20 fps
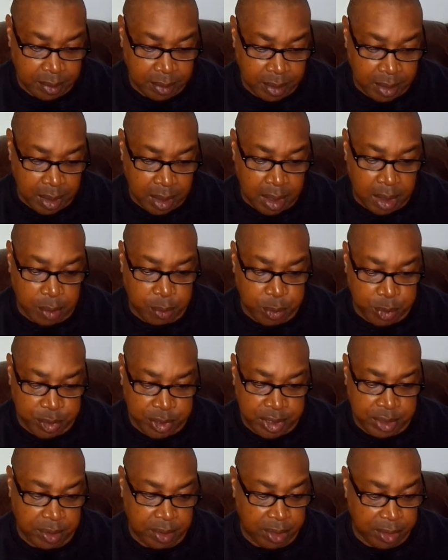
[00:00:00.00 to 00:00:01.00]
I would
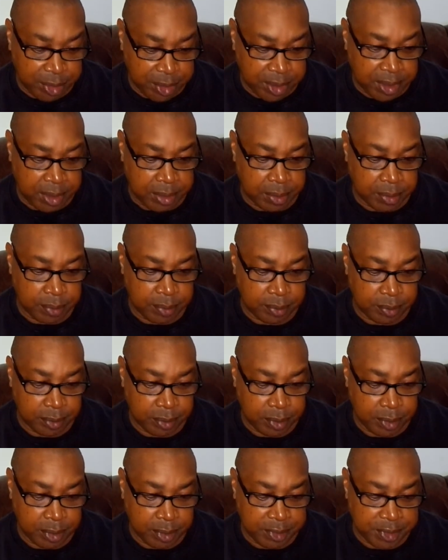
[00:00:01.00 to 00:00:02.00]
kill thee.
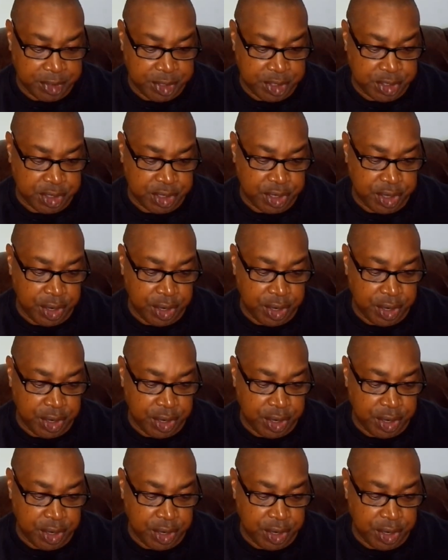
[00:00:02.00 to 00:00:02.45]
This is in